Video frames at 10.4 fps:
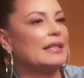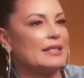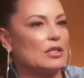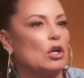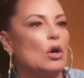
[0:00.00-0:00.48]
that's
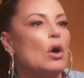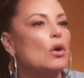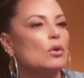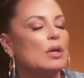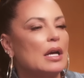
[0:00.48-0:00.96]
the
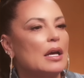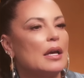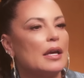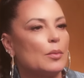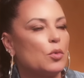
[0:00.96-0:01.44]
goal,
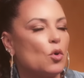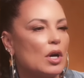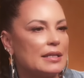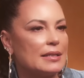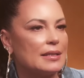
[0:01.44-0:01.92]
mm-hmm.
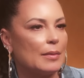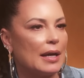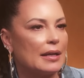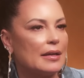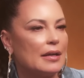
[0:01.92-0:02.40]
important to
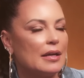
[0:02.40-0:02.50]
somebody.